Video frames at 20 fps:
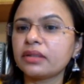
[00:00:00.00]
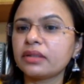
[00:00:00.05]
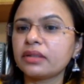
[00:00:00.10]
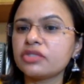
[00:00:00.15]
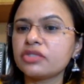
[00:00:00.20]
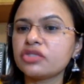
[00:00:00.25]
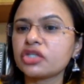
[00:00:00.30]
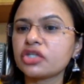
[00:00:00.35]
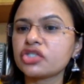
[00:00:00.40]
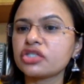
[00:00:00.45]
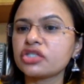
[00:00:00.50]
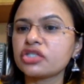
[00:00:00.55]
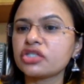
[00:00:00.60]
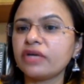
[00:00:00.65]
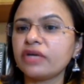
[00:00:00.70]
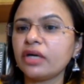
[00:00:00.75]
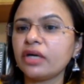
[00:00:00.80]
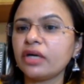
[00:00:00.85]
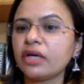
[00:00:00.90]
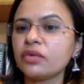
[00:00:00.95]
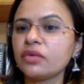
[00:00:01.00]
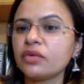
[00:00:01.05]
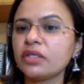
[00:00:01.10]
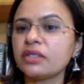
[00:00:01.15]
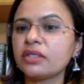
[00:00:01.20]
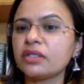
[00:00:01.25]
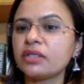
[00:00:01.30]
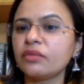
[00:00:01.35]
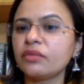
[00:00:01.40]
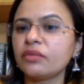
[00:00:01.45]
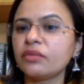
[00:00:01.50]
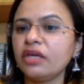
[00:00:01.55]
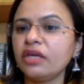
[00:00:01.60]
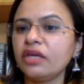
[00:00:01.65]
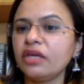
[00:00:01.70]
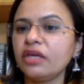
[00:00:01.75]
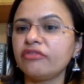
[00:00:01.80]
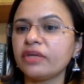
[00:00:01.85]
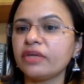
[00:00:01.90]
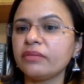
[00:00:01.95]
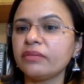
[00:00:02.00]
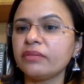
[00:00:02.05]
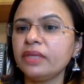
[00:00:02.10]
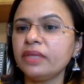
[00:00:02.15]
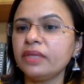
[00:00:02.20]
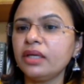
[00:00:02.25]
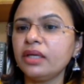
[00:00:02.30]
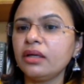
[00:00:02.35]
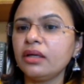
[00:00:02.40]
construction of houses away from